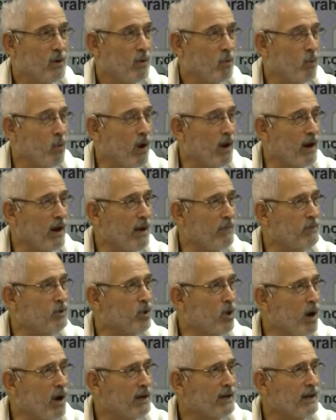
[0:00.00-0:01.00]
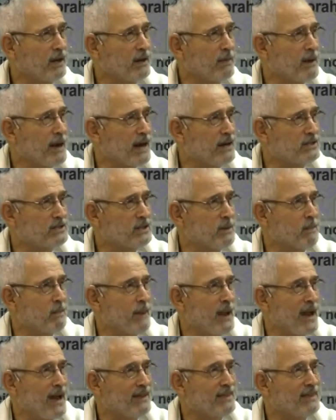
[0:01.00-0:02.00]
What I'm talking about is the
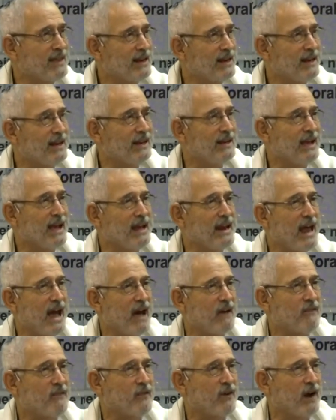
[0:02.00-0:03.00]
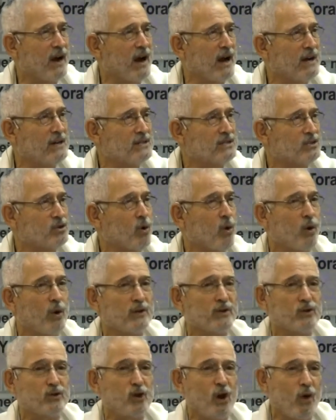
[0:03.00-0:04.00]
path that He laid out for us
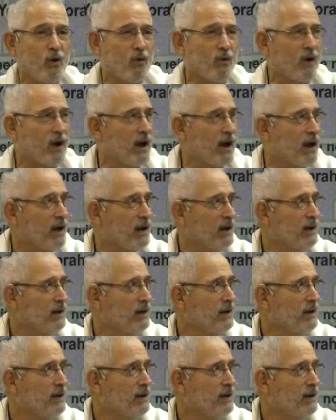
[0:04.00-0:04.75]
called Torah.